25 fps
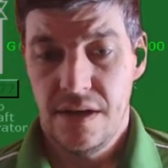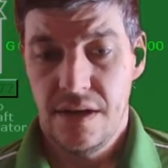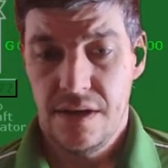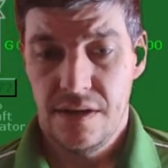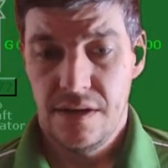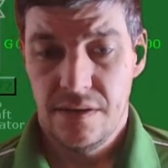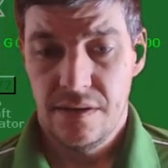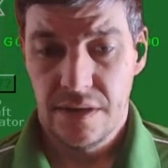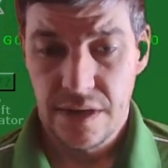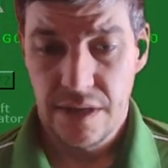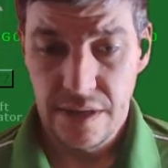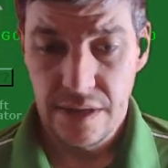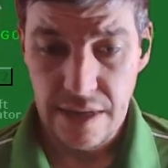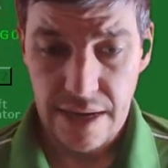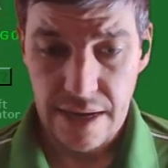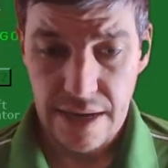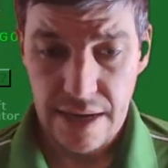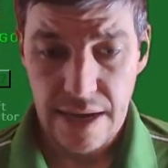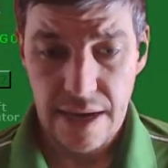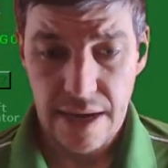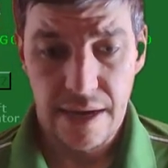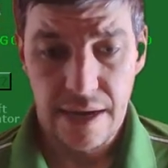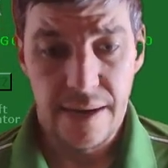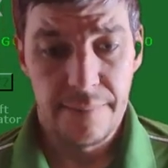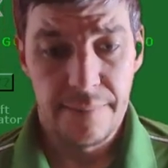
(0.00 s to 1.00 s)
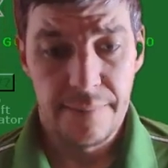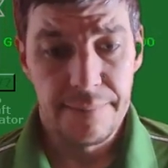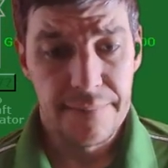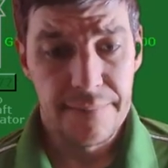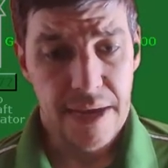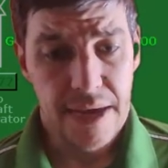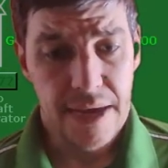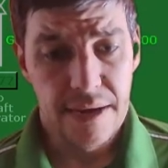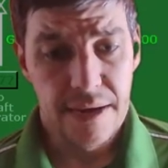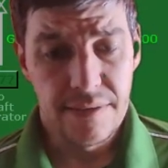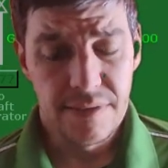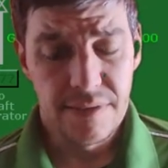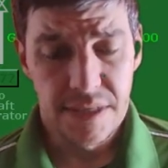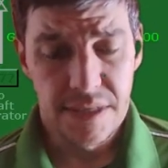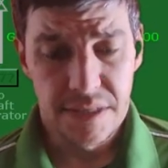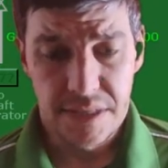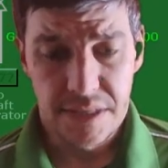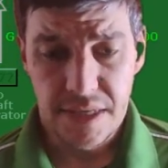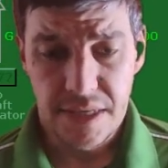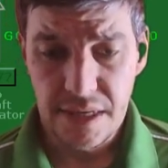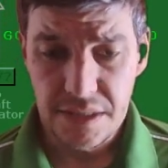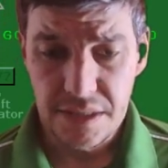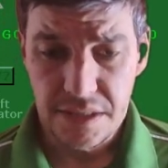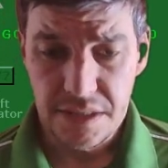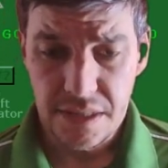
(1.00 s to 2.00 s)
Okay, and in this
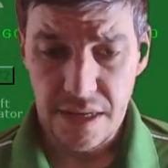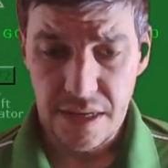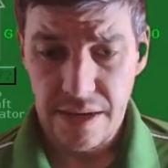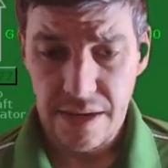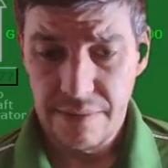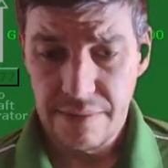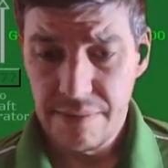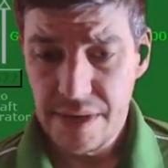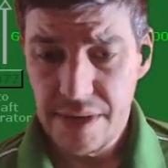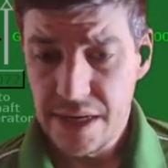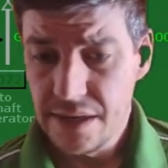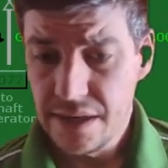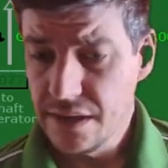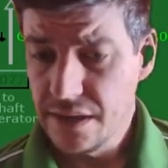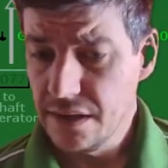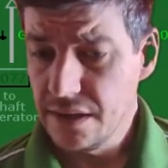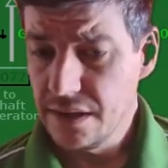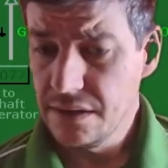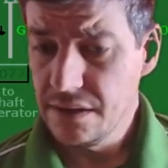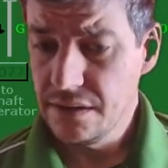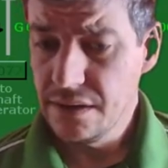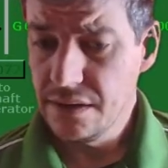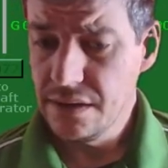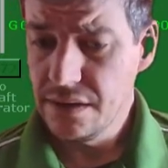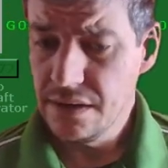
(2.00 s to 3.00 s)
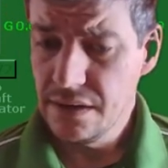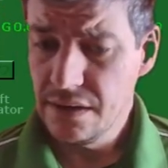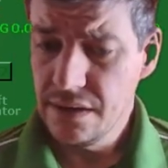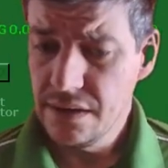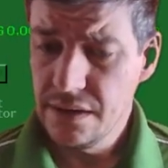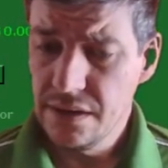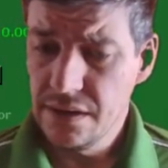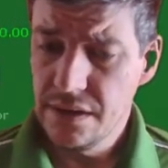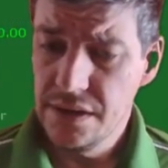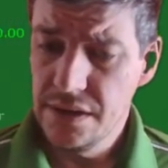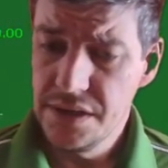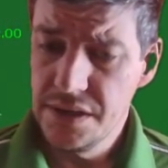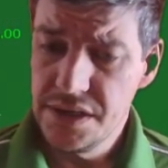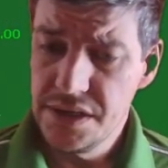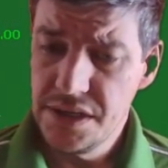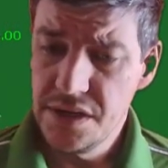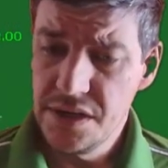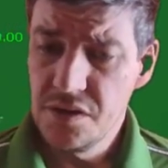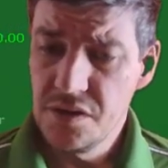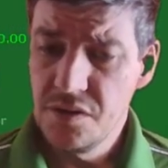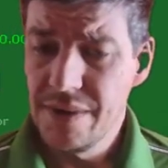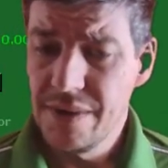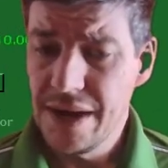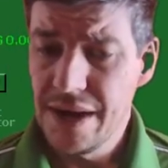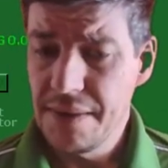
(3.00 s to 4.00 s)
case, I may
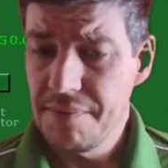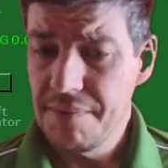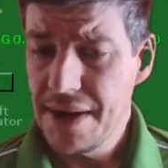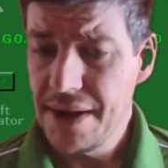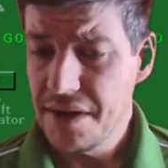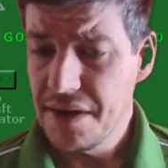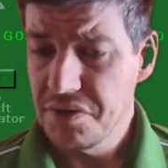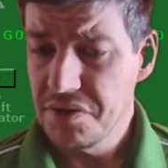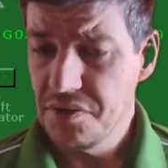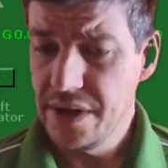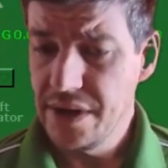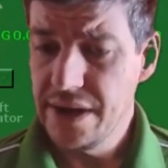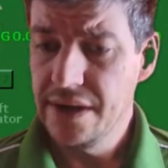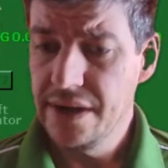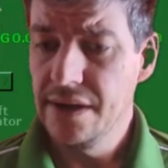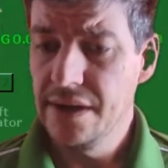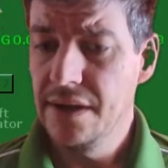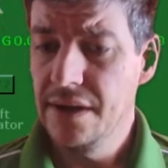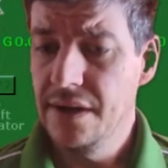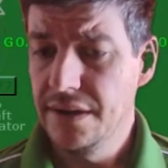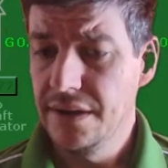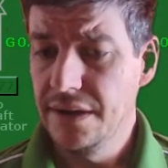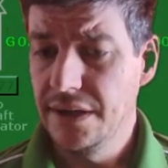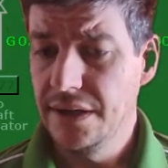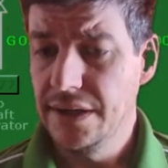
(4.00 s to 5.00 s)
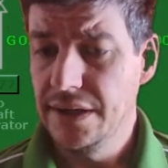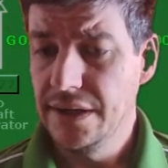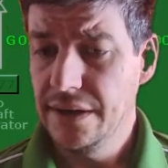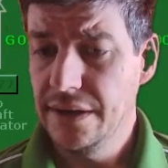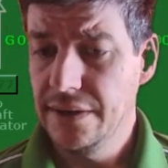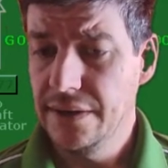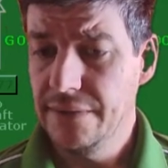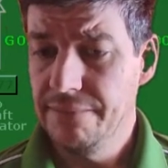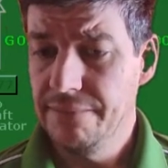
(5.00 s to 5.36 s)
continue my pathway along.